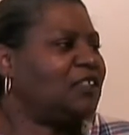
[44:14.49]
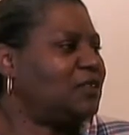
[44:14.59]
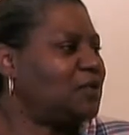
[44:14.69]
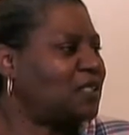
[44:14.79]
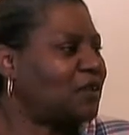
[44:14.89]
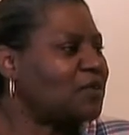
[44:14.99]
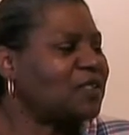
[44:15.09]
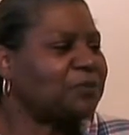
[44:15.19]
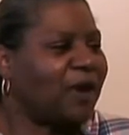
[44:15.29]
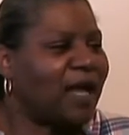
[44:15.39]
she was so
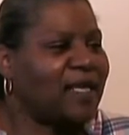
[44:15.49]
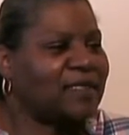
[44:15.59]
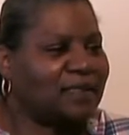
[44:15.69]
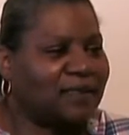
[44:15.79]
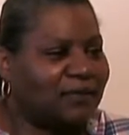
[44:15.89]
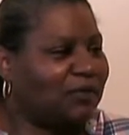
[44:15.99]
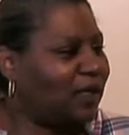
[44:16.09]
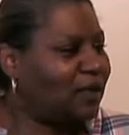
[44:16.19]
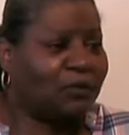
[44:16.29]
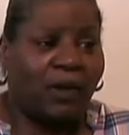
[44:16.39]
surprised
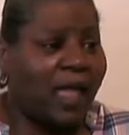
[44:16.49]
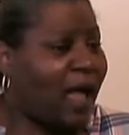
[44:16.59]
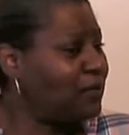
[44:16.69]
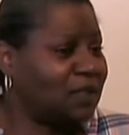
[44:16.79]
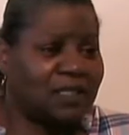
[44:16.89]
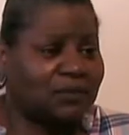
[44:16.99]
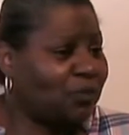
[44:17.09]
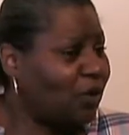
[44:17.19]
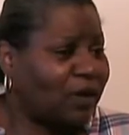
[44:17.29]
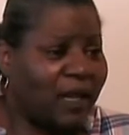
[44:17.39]
at the way I would just
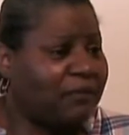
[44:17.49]
work.